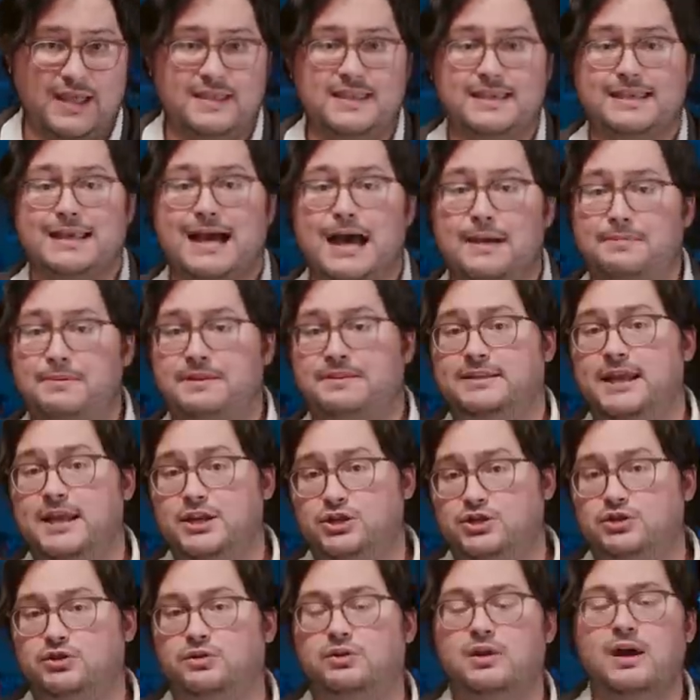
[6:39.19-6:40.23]
And the
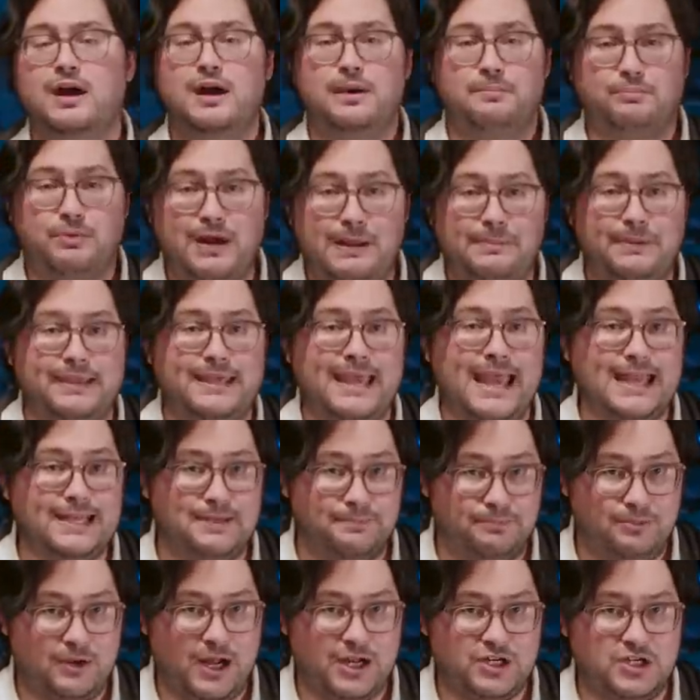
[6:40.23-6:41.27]
Computational Propaganda
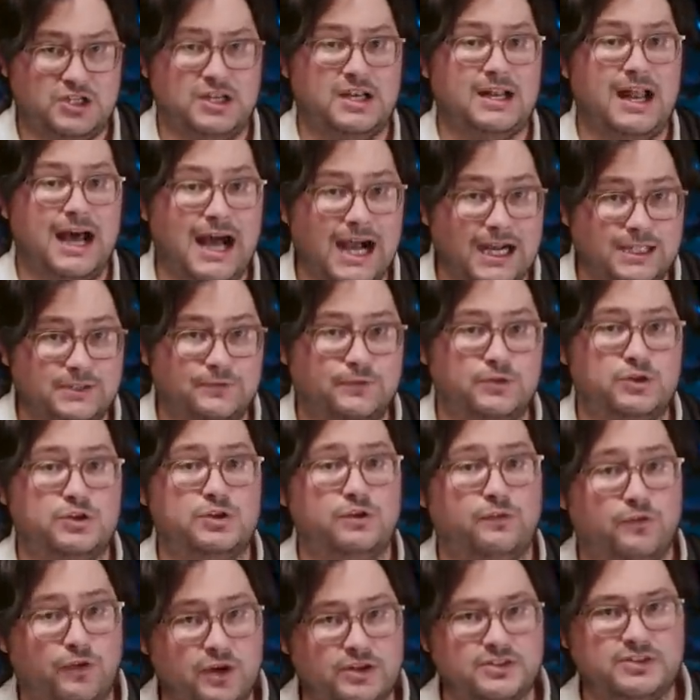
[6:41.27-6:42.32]
Project at Oxford
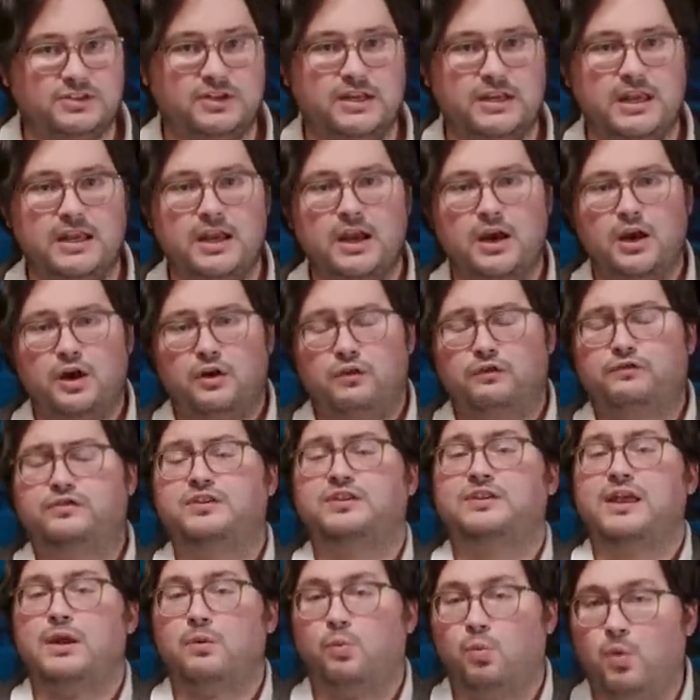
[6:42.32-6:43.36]
University
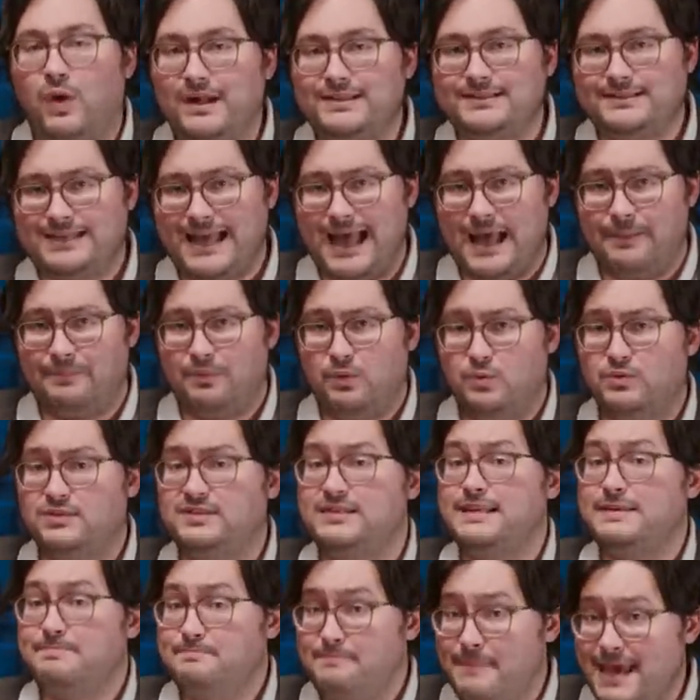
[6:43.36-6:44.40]
revealed that WhatsApp was
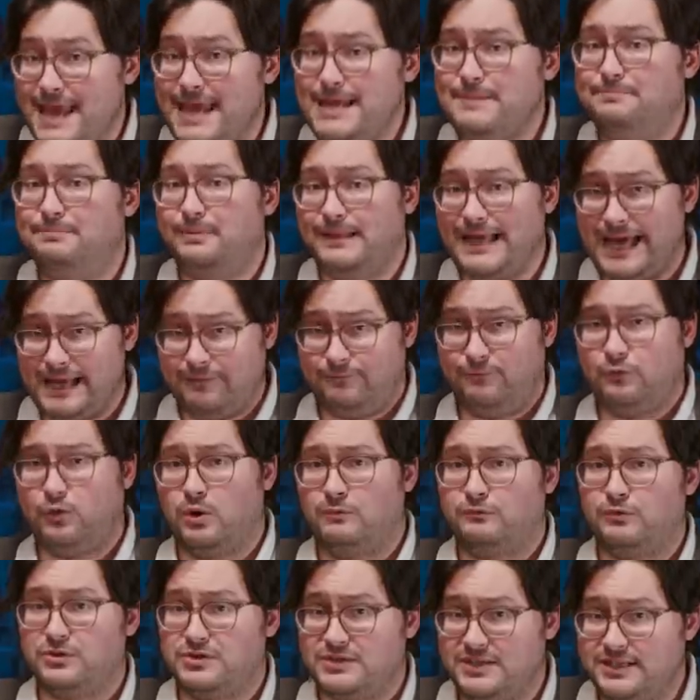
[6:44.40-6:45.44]
the main
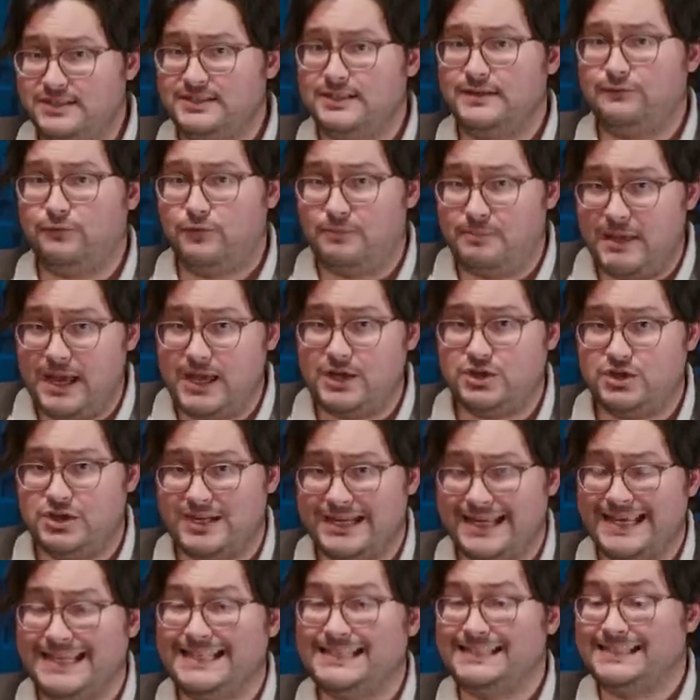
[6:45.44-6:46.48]
platform for
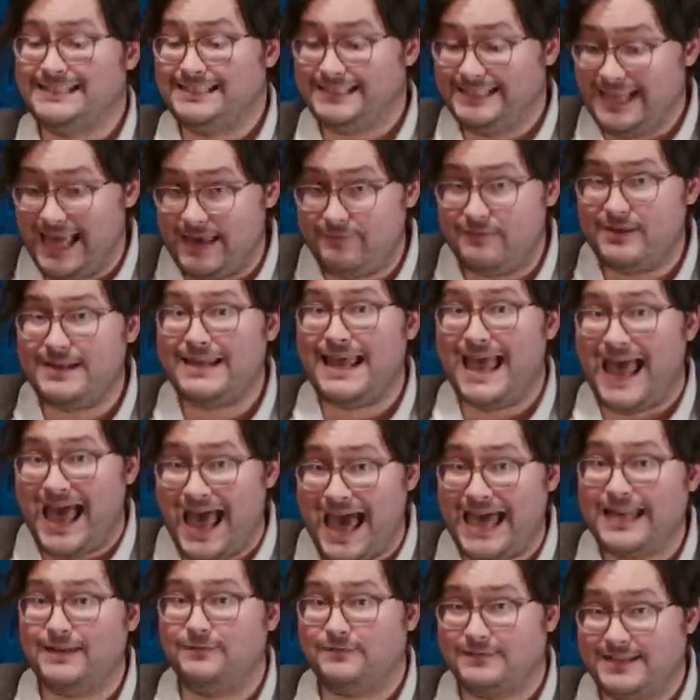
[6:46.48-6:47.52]
disinformation in 7
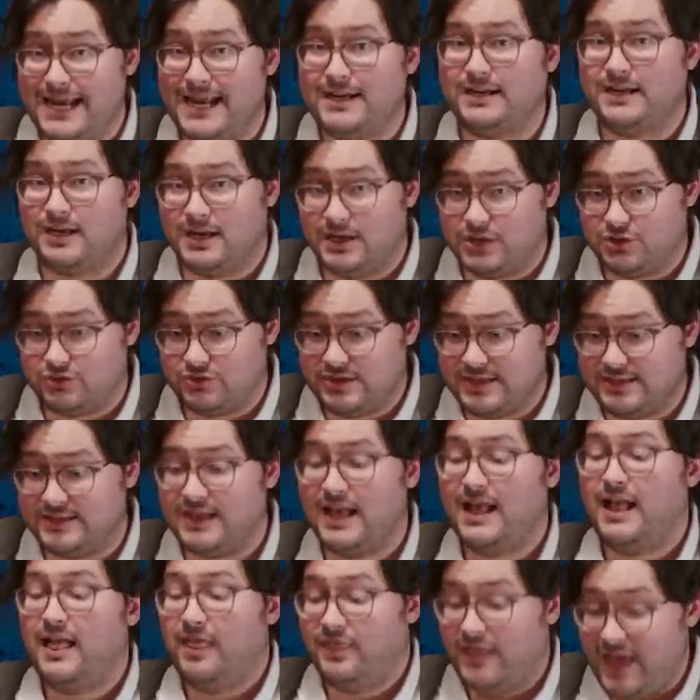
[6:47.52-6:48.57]
out of 10 countries
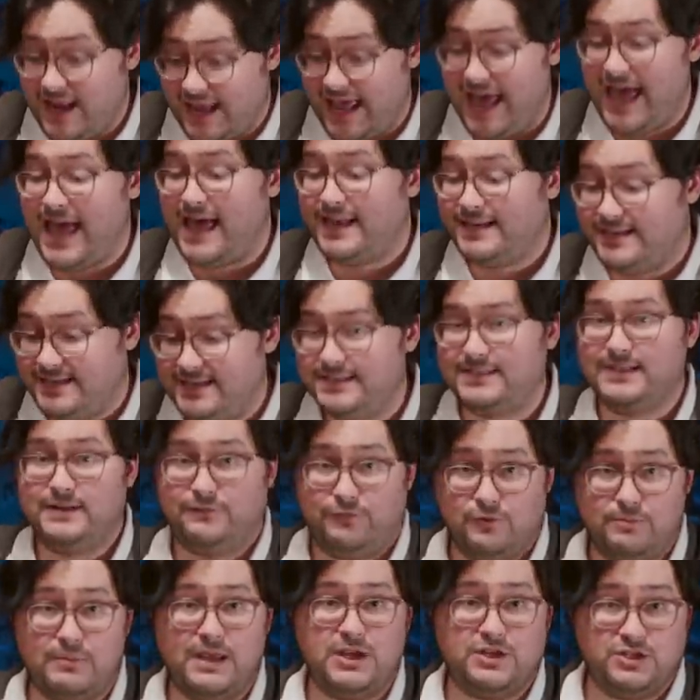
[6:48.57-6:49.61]
that had
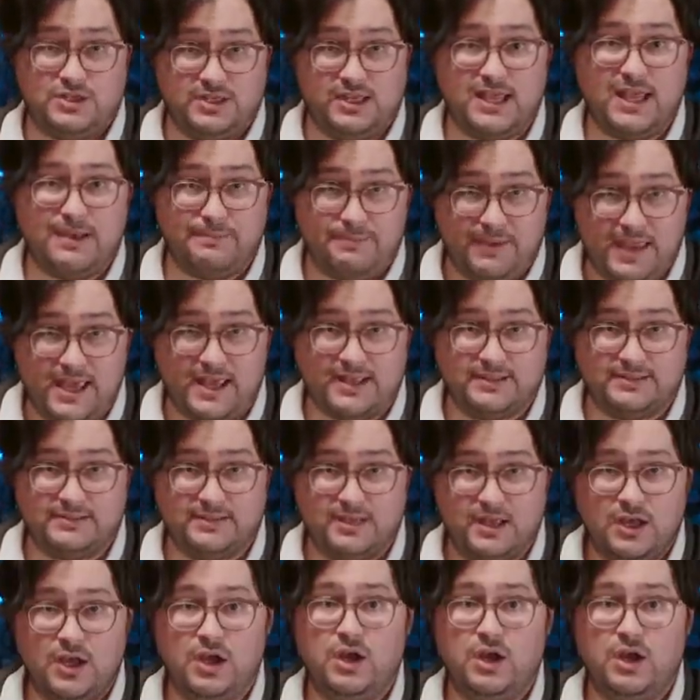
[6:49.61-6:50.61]
disinformation campaigns.